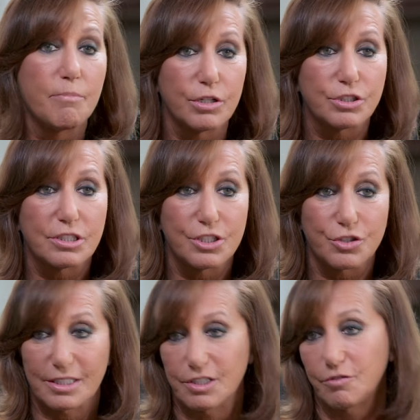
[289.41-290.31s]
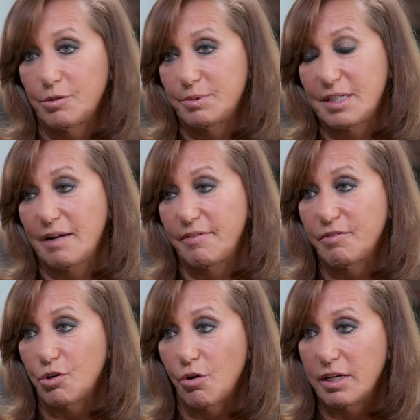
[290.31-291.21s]
Most of the dressing rooms that I've
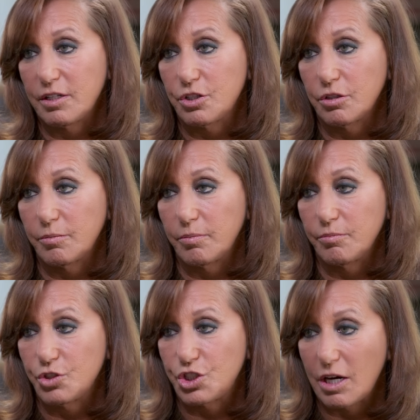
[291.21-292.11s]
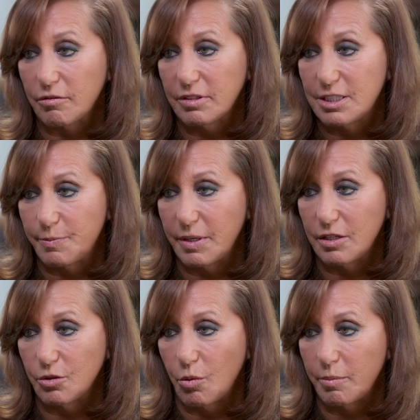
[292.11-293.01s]
ever gone into, generally
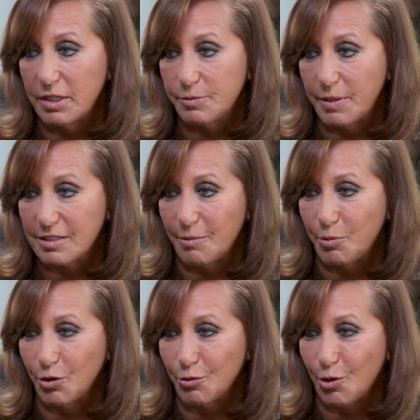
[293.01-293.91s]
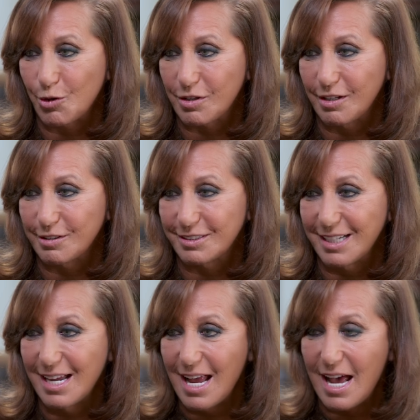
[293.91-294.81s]
speaking, the woman has picked up all the wrong clothes.
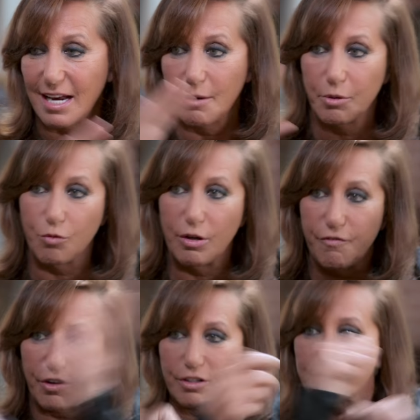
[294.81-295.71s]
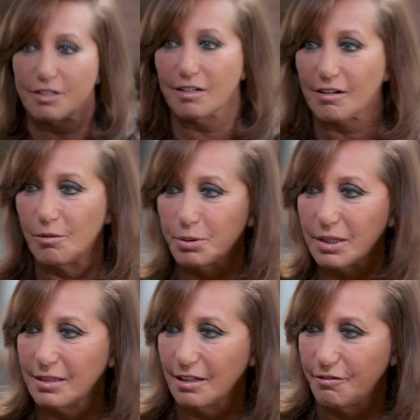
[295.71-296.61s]
And I would reverse it
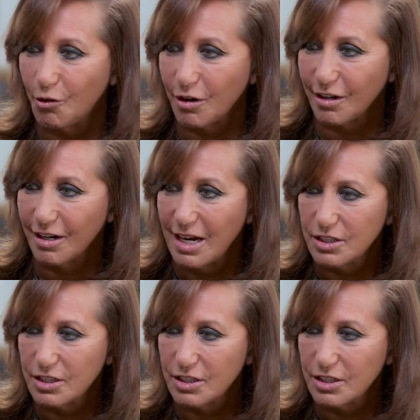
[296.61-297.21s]
completely for her.